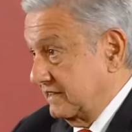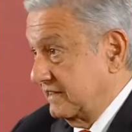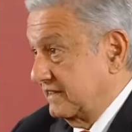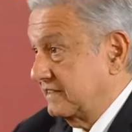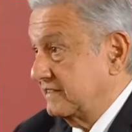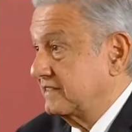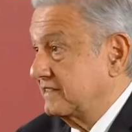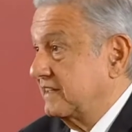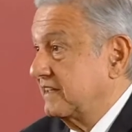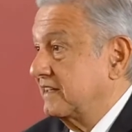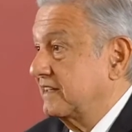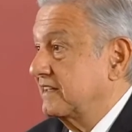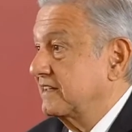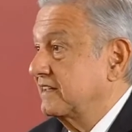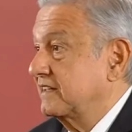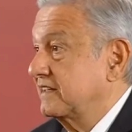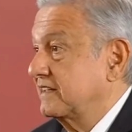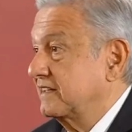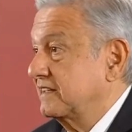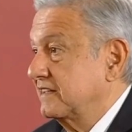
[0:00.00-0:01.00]
esta,
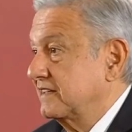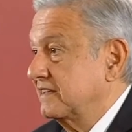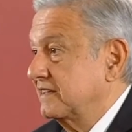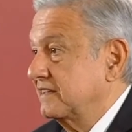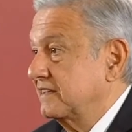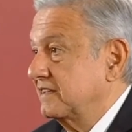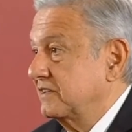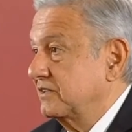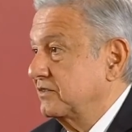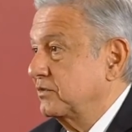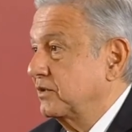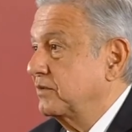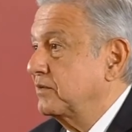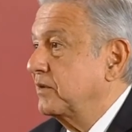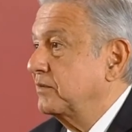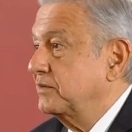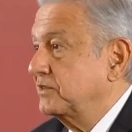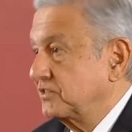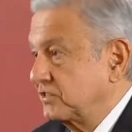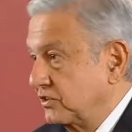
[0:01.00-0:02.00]
this, nueva
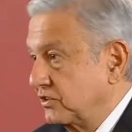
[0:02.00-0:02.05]
vision,